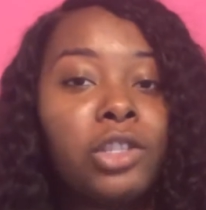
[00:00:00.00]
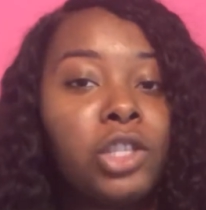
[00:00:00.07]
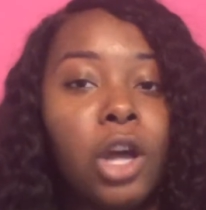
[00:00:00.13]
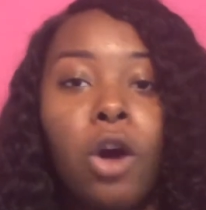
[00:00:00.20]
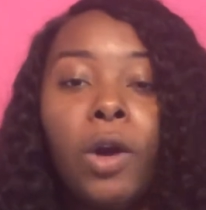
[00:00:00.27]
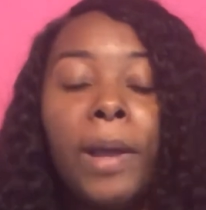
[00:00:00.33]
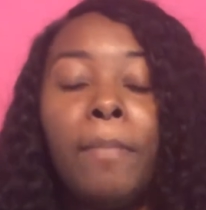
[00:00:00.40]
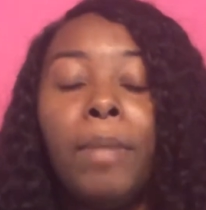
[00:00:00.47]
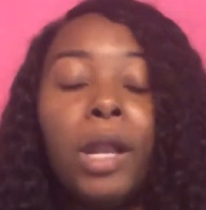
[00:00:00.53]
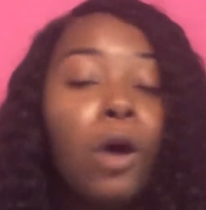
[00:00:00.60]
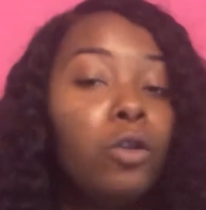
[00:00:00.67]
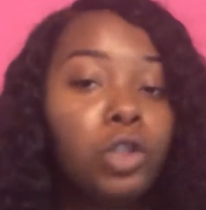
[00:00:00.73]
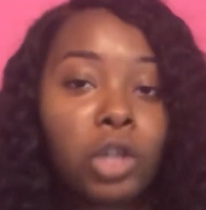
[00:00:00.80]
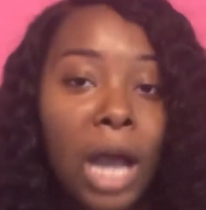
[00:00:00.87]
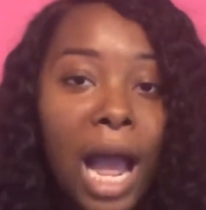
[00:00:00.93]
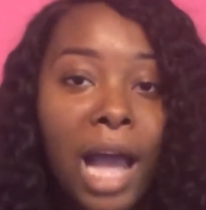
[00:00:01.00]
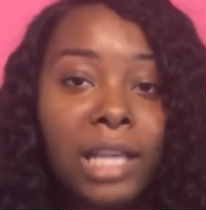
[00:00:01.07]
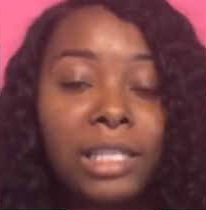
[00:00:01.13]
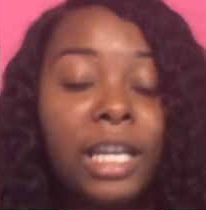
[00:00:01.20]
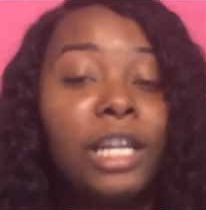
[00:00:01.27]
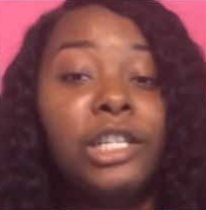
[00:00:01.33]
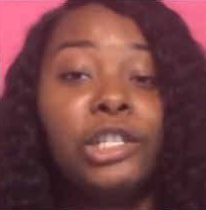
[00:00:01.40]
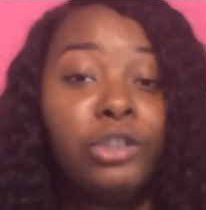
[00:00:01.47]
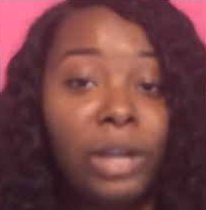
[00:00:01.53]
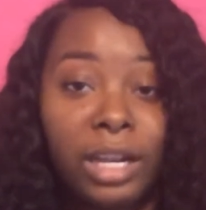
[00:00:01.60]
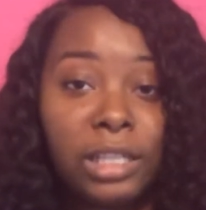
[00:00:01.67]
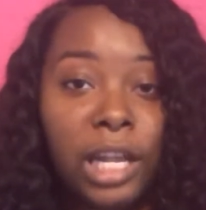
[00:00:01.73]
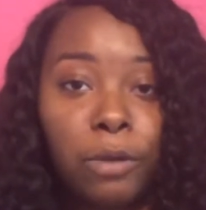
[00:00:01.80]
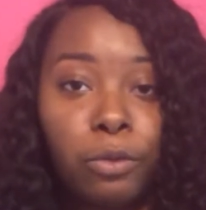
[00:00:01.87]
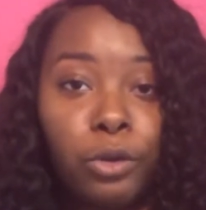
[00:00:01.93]
so it blow dries and it
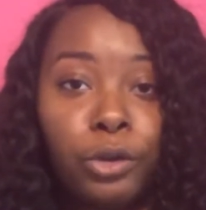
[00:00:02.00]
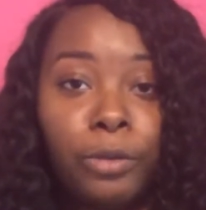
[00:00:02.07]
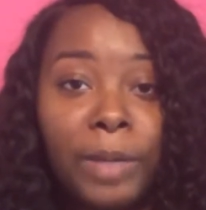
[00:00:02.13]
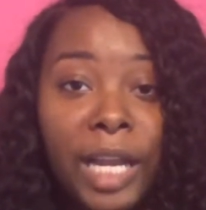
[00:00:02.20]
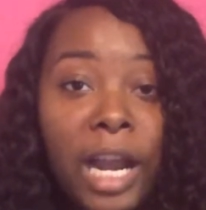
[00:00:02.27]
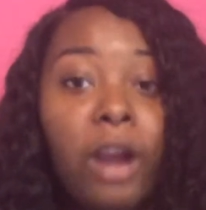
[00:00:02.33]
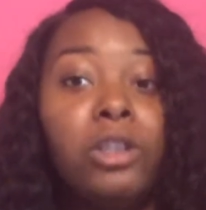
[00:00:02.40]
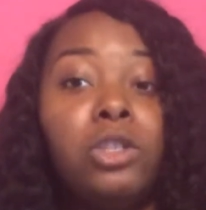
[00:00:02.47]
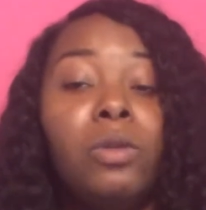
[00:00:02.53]
straightens like real human hair.